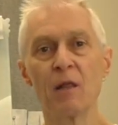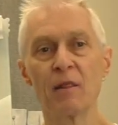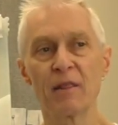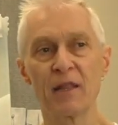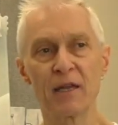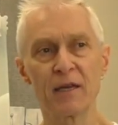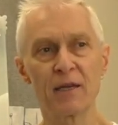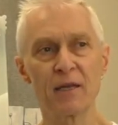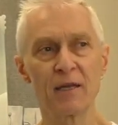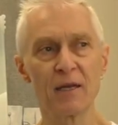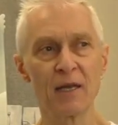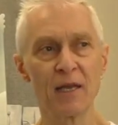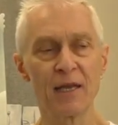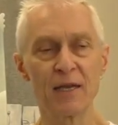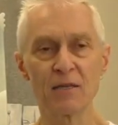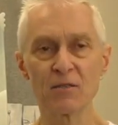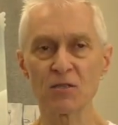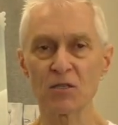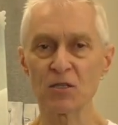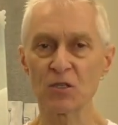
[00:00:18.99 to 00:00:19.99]
that
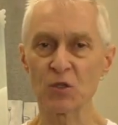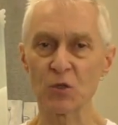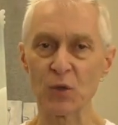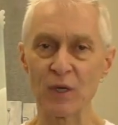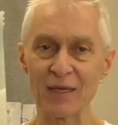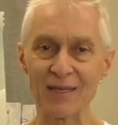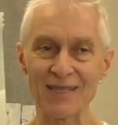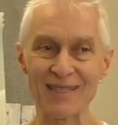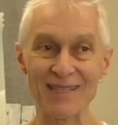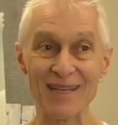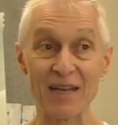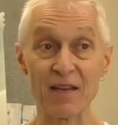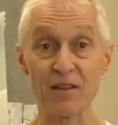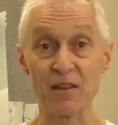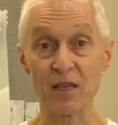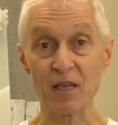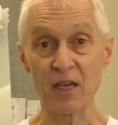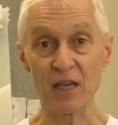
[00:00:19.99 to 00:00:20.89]
allows us to understand the